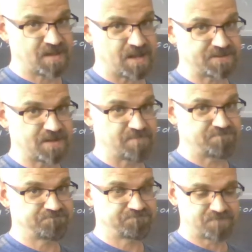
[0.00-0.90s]
catch up.
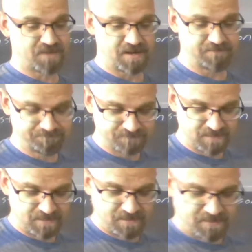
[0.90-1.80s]
Right?
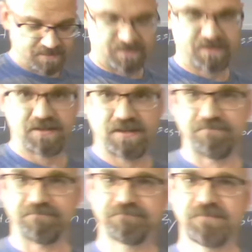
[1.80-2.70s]
Very
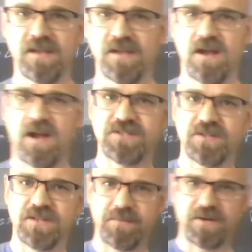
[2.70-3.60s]
good. All right, so a
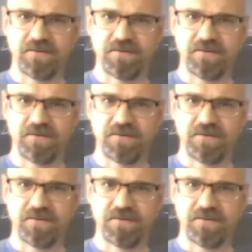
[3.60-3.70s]
little bit of